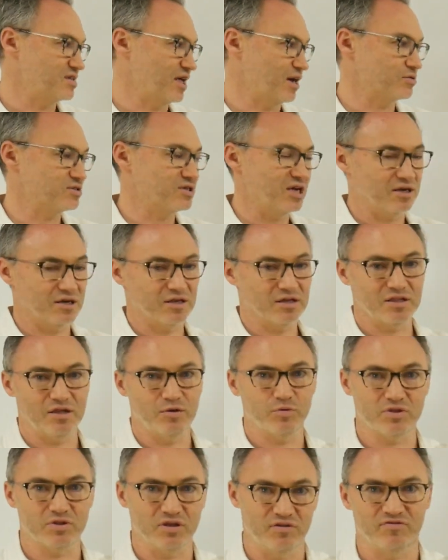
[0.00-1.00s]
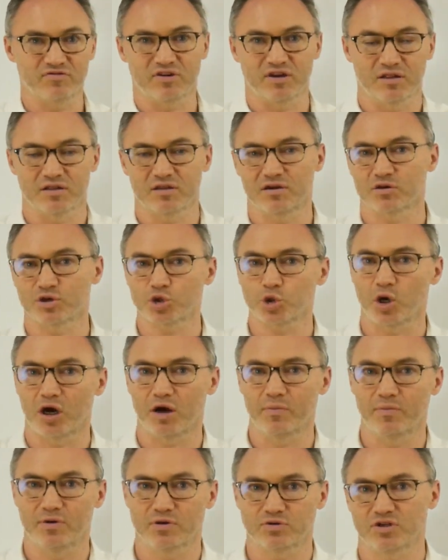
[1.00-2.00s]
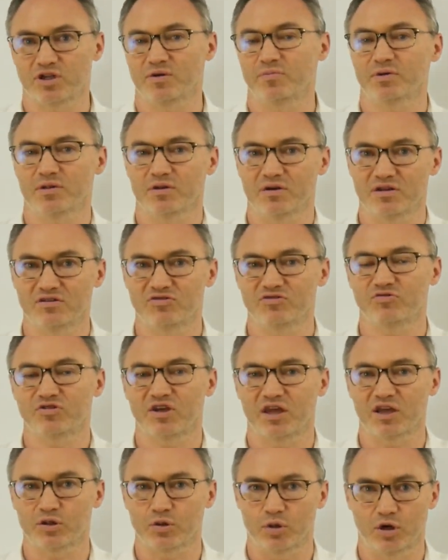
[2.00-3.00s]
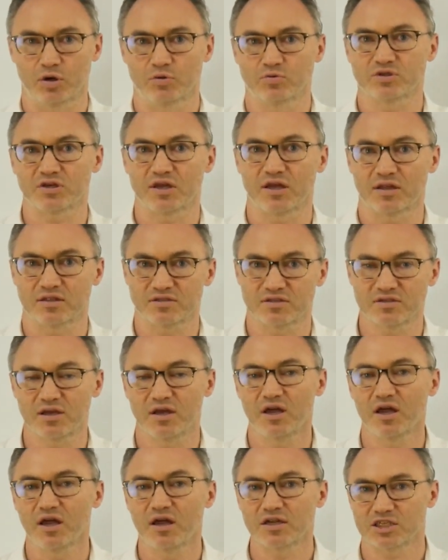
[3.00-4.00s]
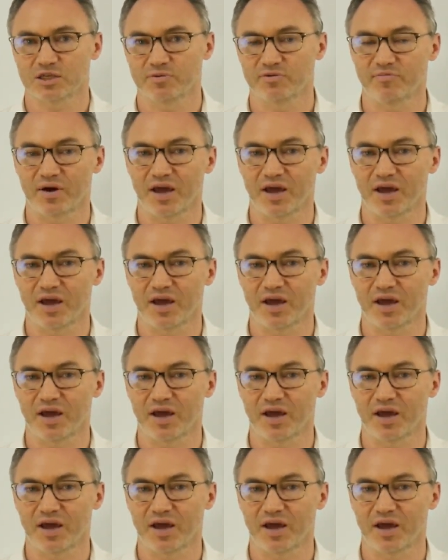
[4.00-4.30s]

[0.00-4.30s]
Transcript: Now, technically within Fidelity or Schwab, there's the ability to take loans against some of